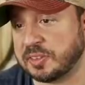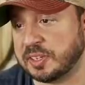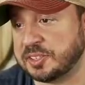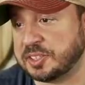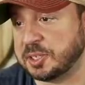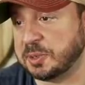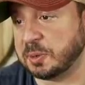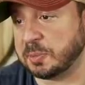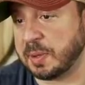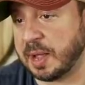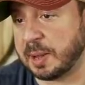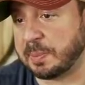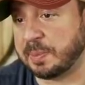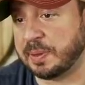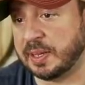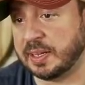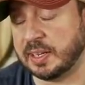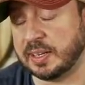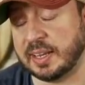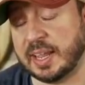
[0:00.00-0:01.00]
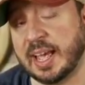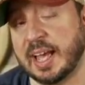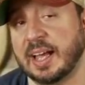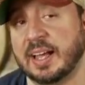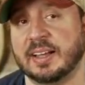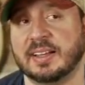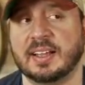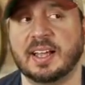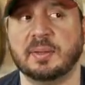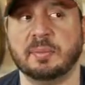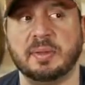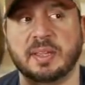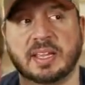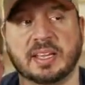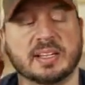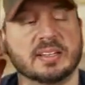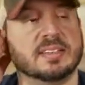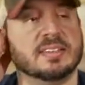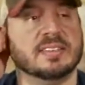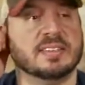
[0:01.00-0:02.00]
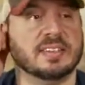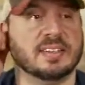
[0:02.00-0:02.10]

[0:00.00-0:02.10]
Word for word: it too, in my opinion. Yeah, I mean,